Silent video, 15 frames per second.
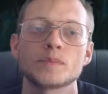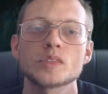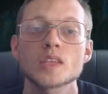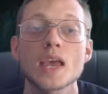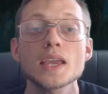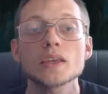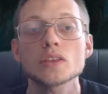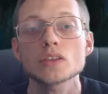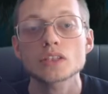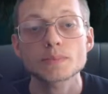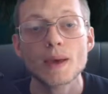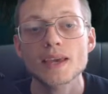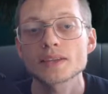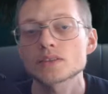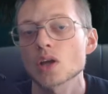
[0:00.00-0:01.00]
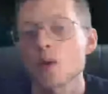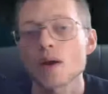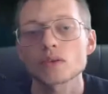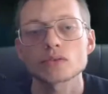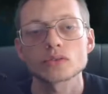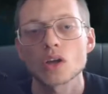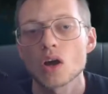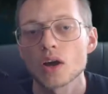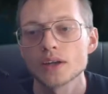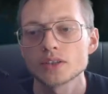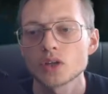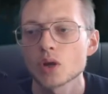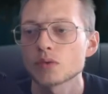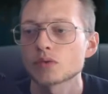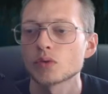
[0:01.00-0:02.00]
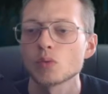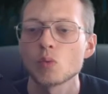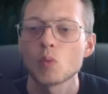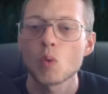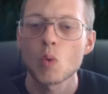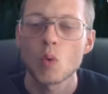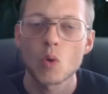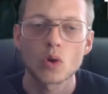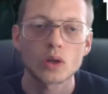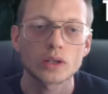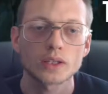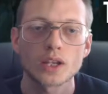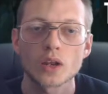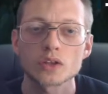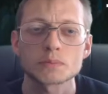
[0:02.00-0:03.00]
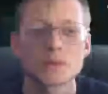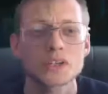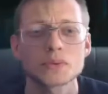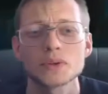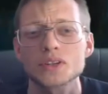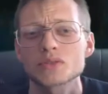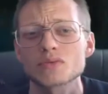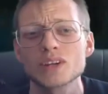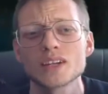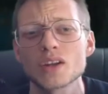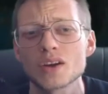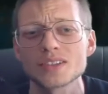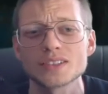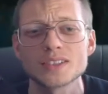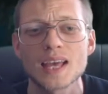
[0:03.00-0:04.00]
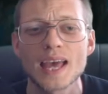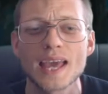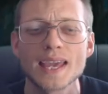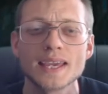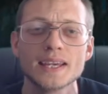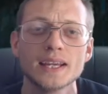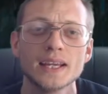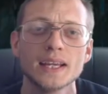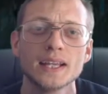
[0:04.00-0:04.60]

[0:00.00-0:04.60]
Take the space, go outside, go for a walk, you know, especially when it's a really nice day.